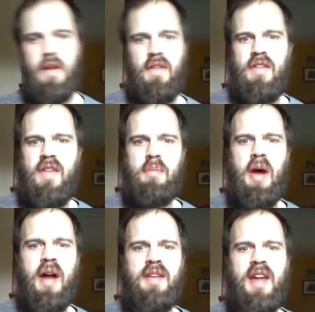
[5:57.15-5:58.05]

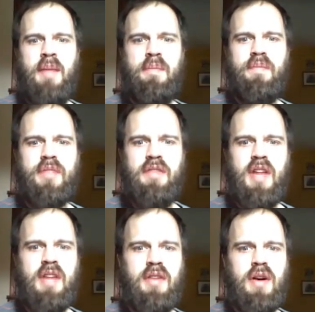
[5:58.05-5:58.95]
7-pot type
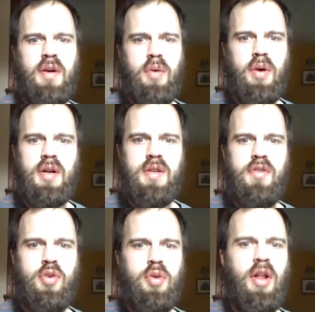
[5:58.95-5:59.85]
flavor or
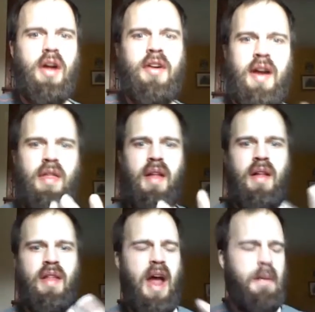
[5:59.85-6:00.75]
douglas or anything
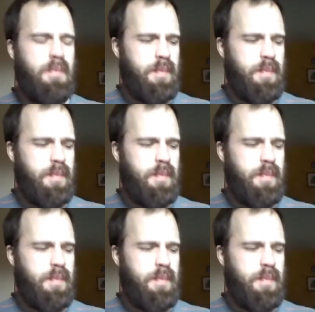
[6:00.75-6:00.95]
like that.